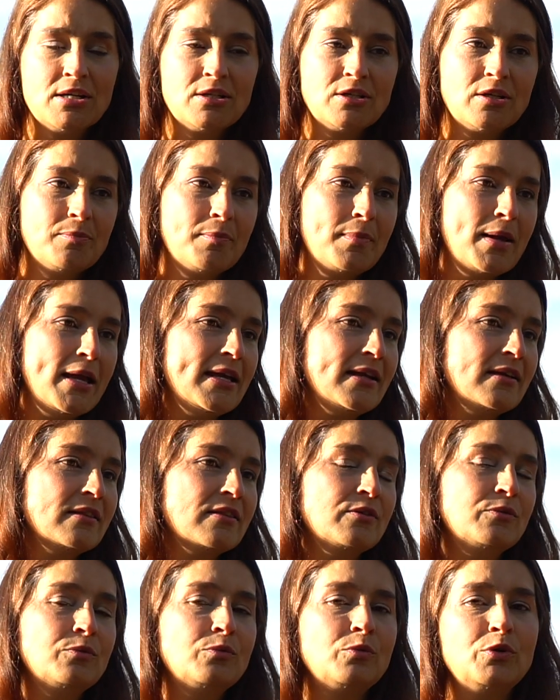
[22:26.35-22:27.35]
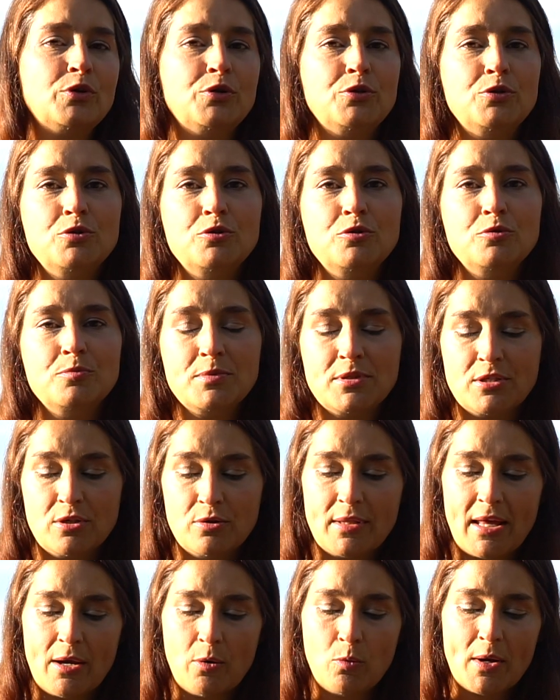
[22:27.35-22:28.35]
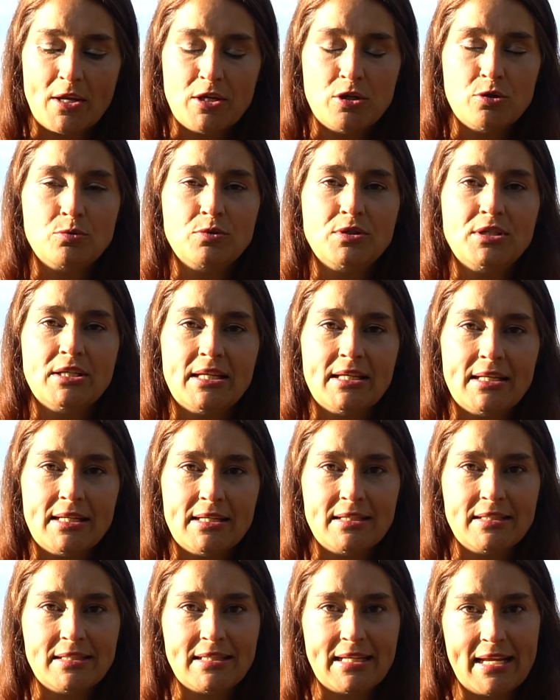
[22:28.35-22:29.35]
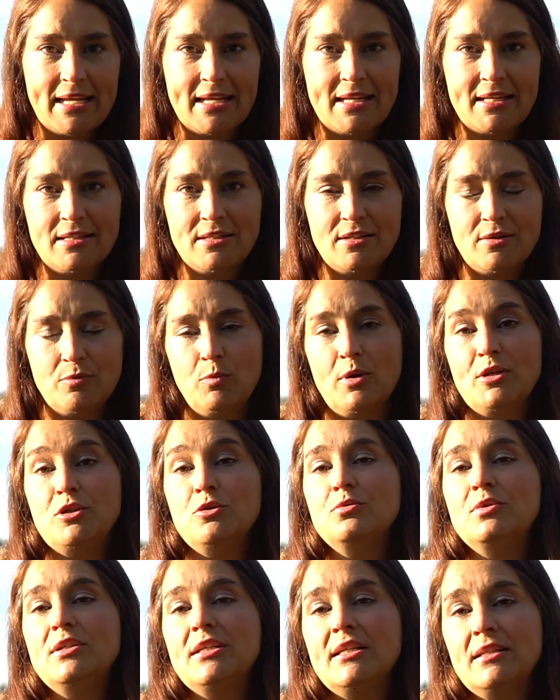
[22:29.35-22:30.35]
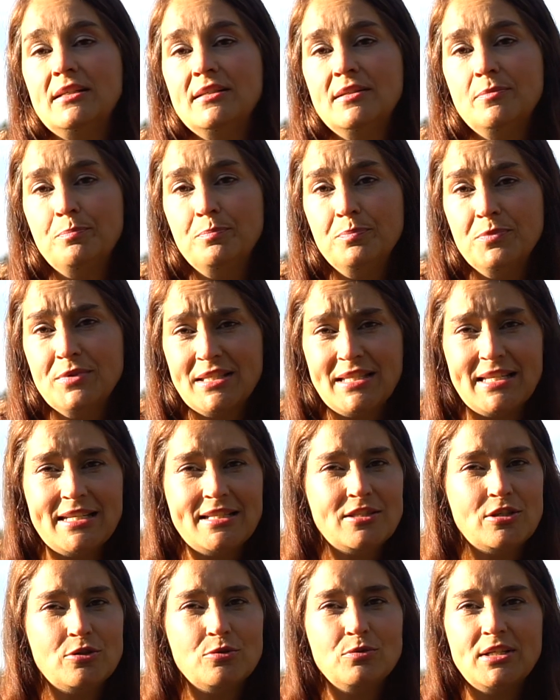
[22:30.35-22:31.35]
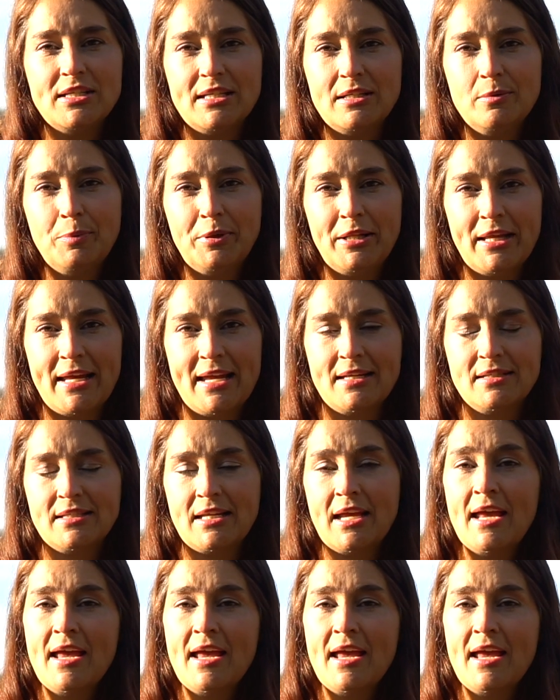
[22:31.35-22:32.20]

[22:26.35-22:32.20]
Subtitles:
to make the room so that what you did intend and what you did, seeds you did plant,